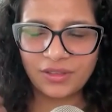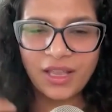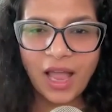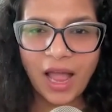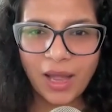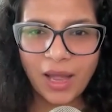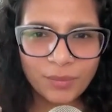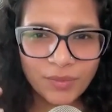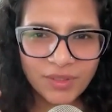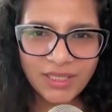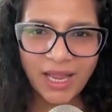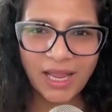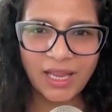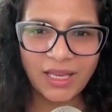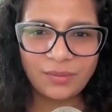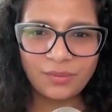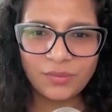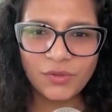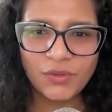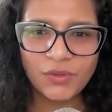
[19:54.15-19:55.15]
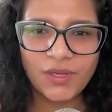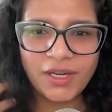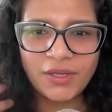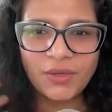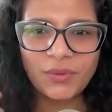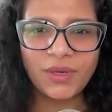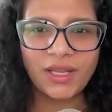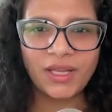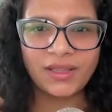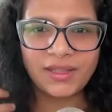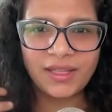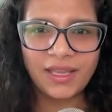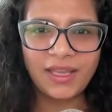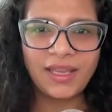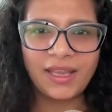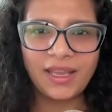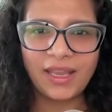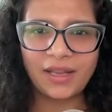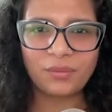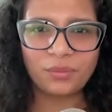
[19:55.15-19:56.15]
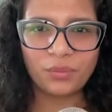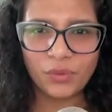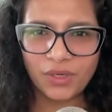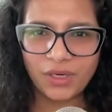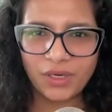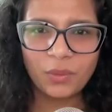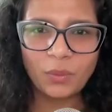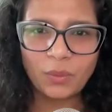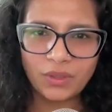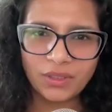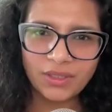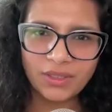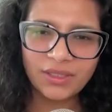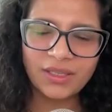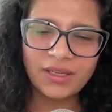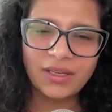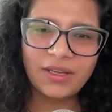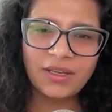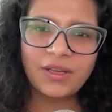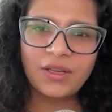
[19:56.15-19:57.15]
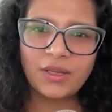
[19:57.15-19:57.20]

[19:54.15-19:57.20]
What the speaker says: calm time so that you can think and put in work.